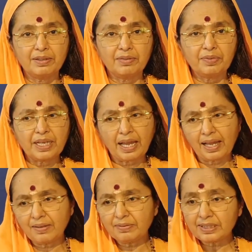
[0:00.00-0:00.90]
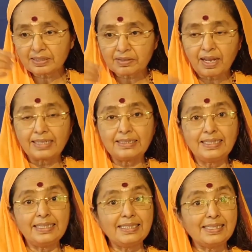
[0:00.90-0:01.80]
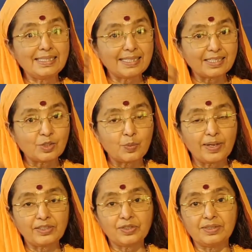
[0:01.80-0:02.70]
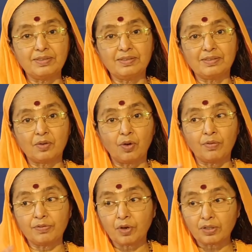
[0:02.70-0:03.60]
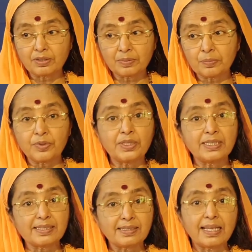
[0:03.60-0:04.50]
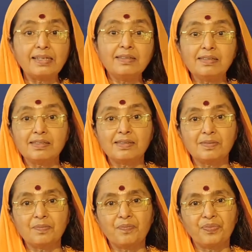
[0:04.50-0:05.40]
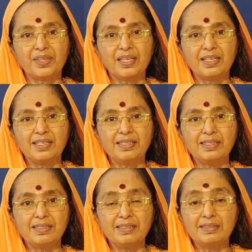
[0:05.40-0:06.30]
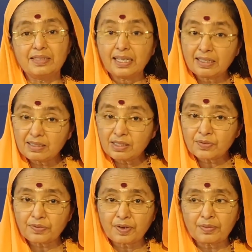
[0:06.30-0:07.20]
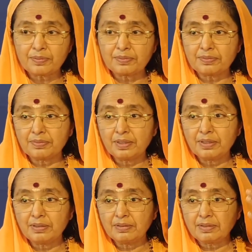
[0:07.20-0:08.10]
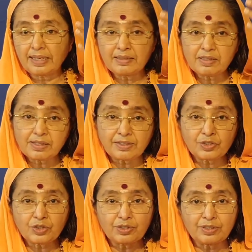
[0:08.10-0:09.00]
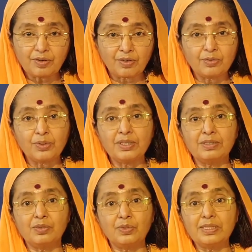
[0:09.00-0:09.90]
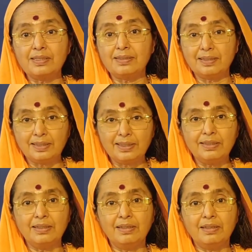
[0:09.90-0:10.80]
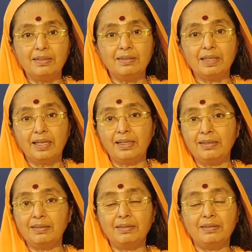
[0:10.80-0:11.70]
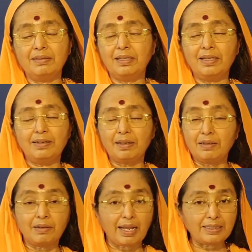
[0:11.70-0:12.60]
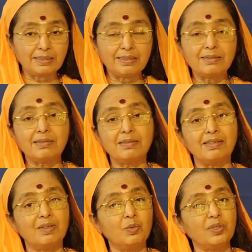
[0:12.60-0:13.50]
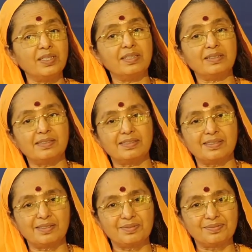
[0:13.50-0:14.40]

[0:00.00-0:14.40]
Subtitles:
these writings, these expressions of contemporary saints. Saints from 10th century onwards, we see their writings, their works.